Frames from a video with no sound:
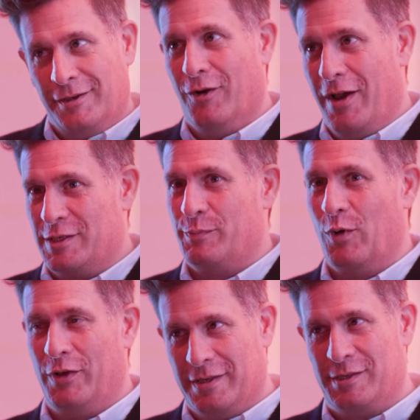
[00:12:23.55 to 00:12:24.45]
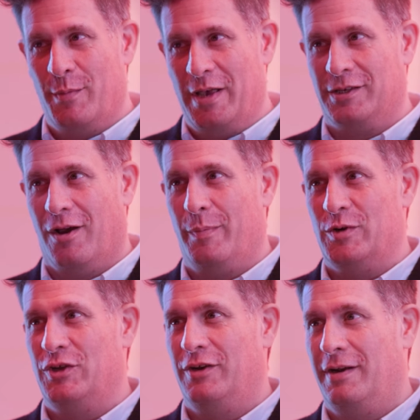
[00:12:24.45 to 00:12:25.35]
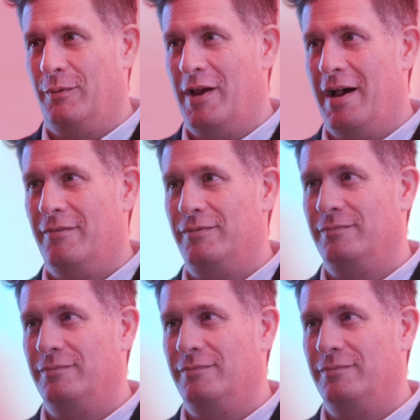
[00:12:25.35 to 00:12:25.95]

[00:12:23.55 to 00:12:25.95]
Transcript: exploit this amazing opportunity we have.